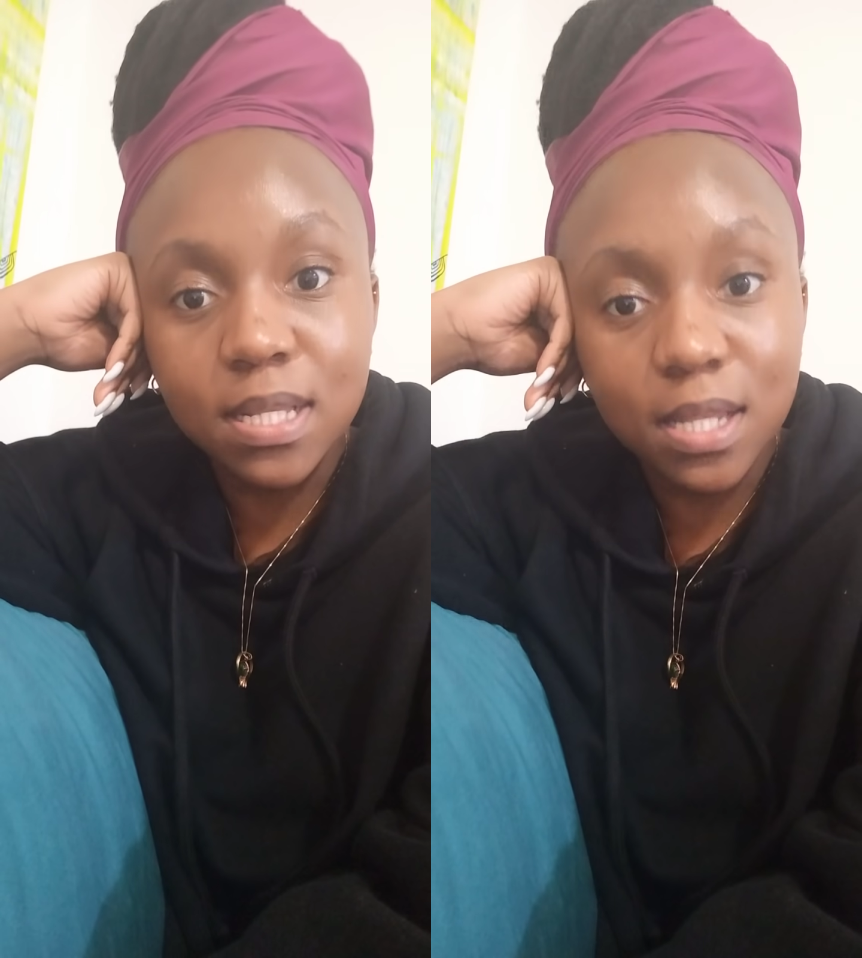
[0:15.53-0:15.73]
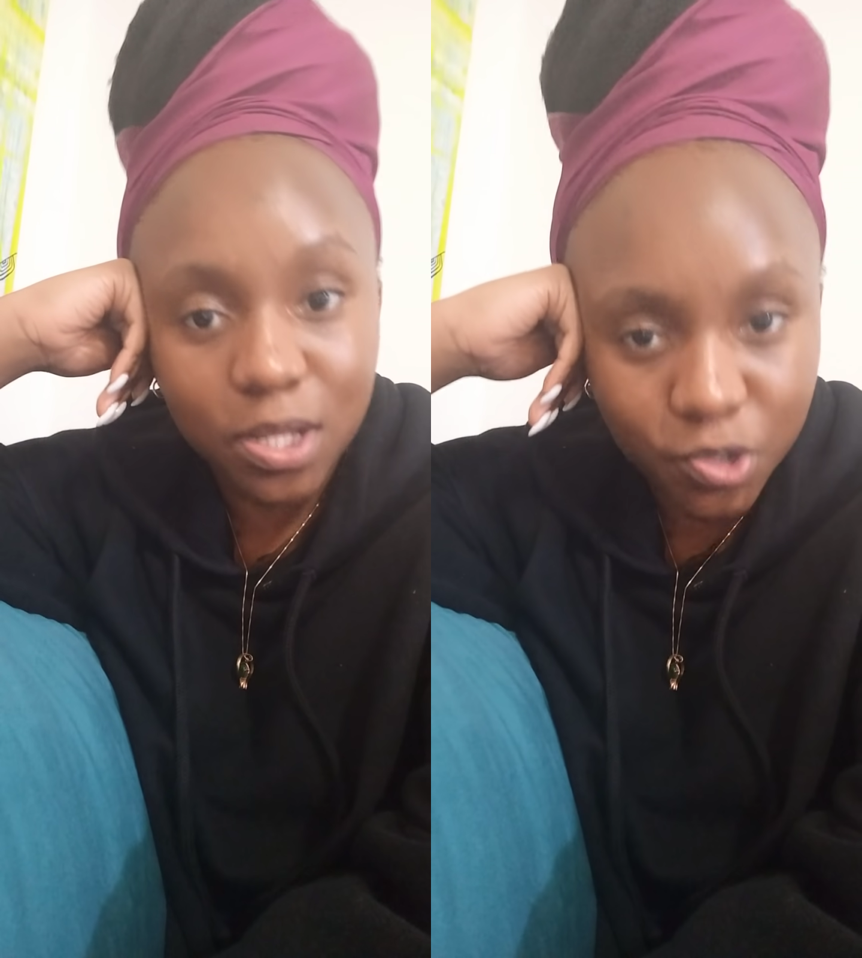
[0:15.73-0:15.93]

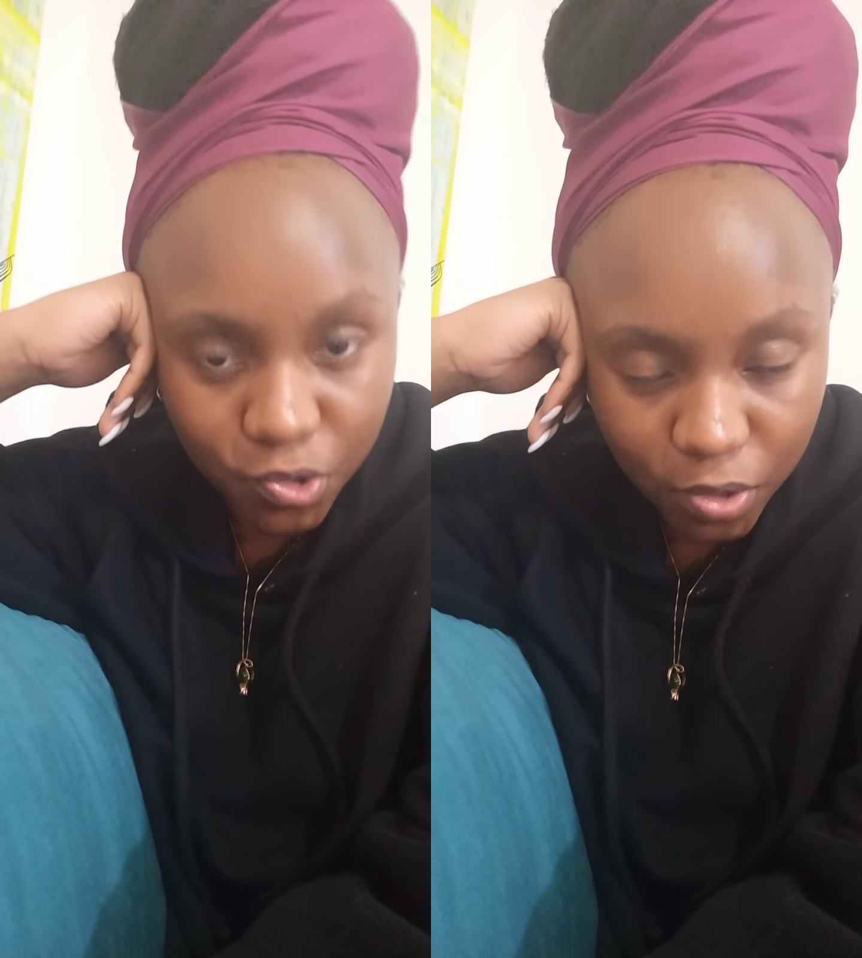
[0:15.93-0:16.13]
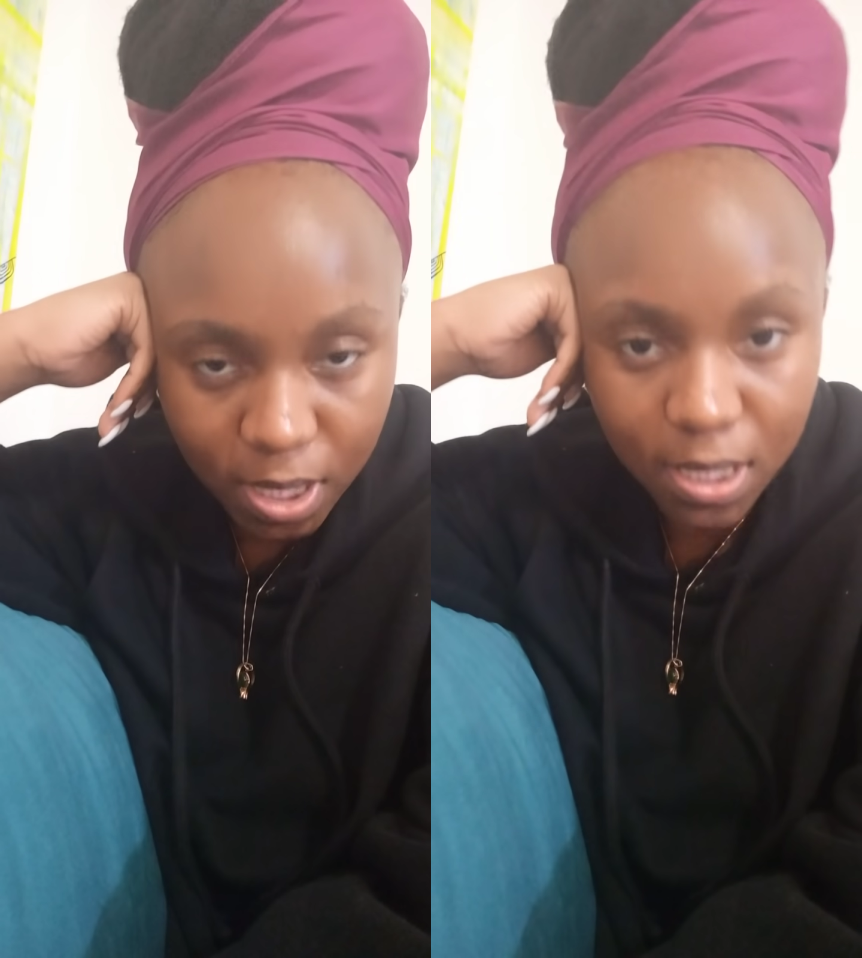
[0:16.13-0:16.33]

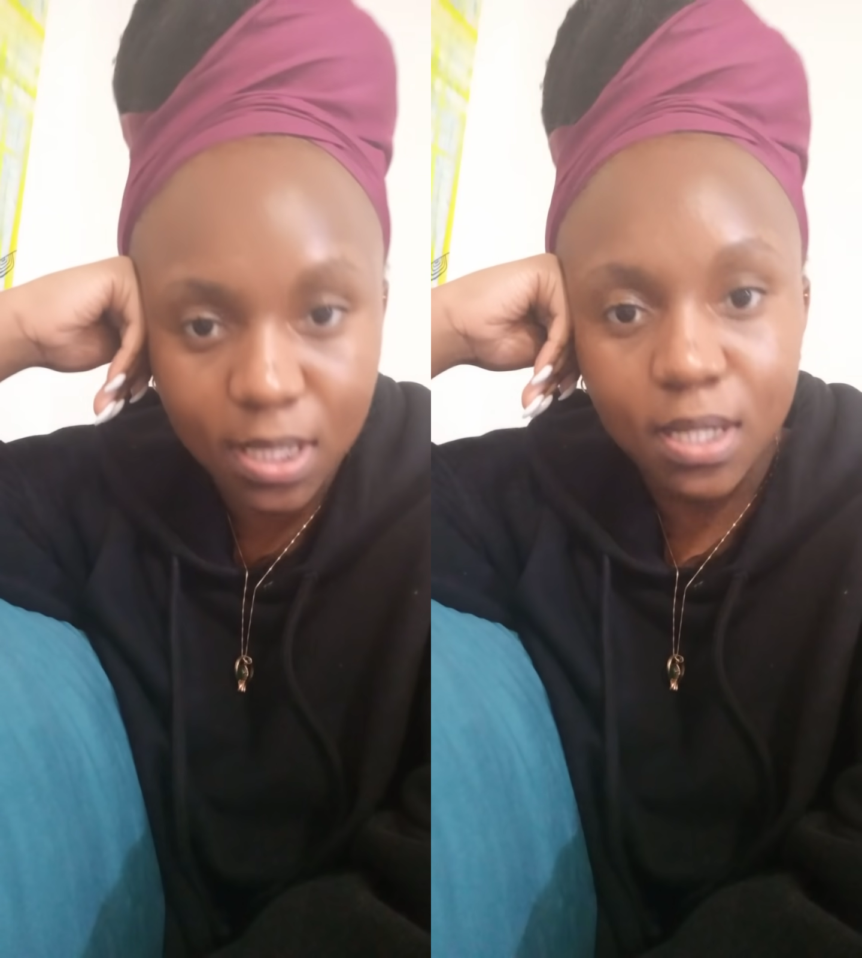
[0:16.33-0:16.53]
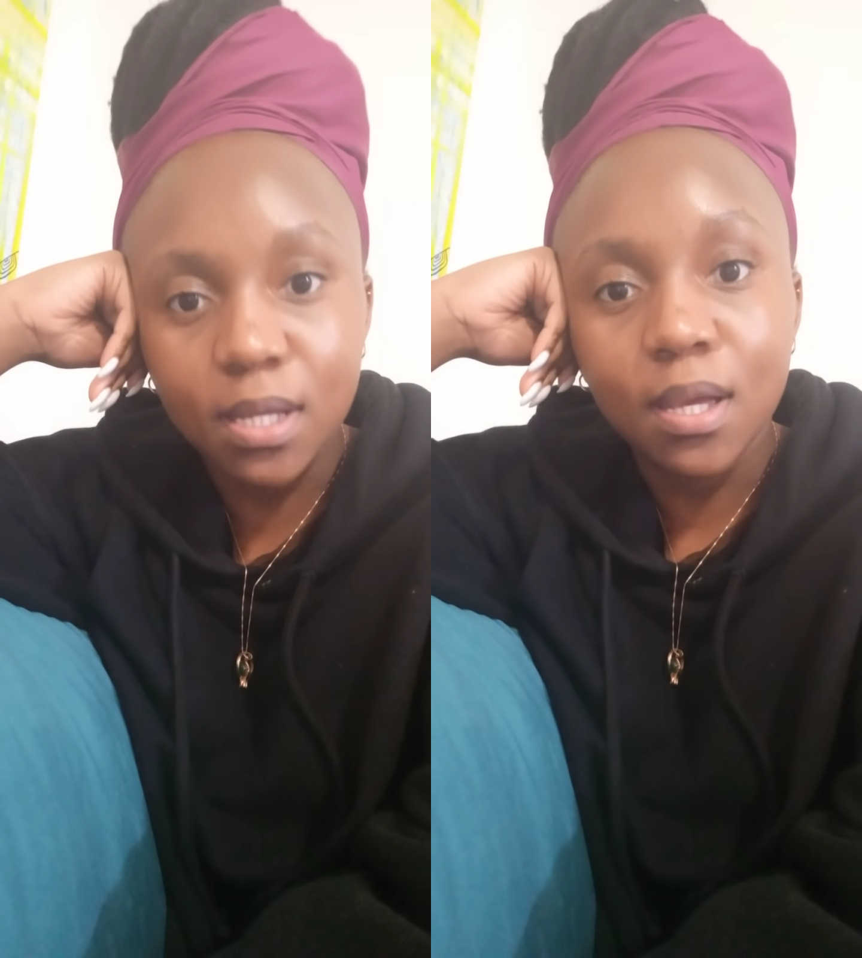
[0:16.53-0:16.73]

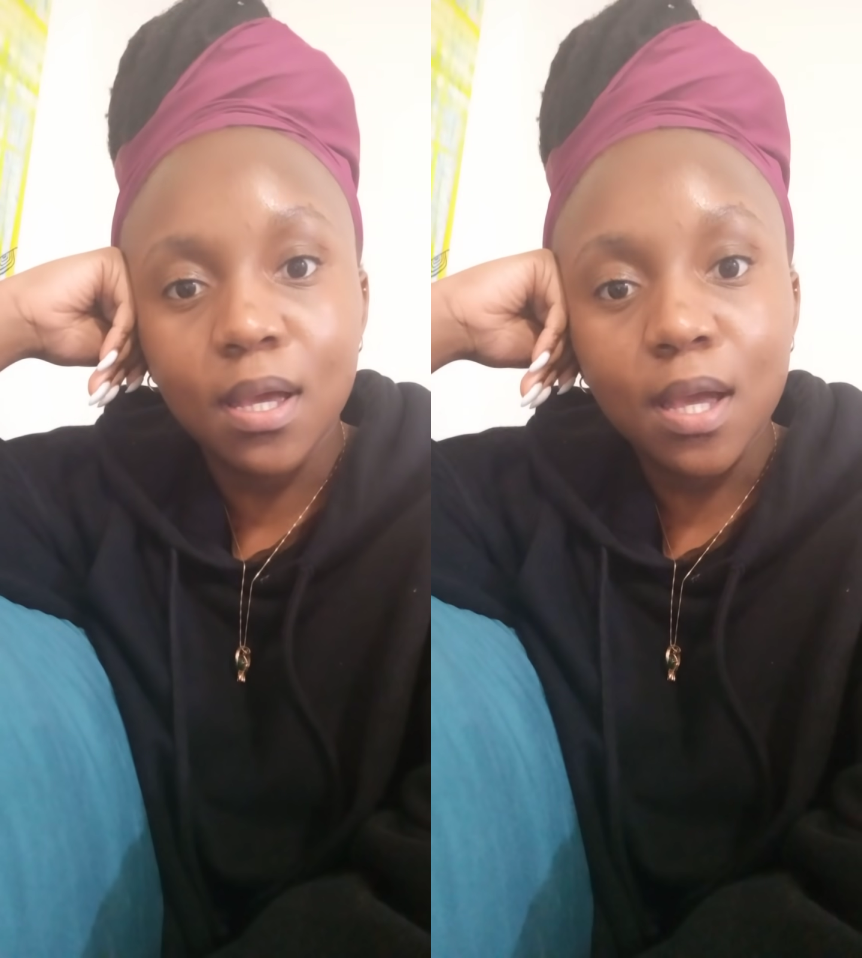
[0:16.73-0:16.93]
literally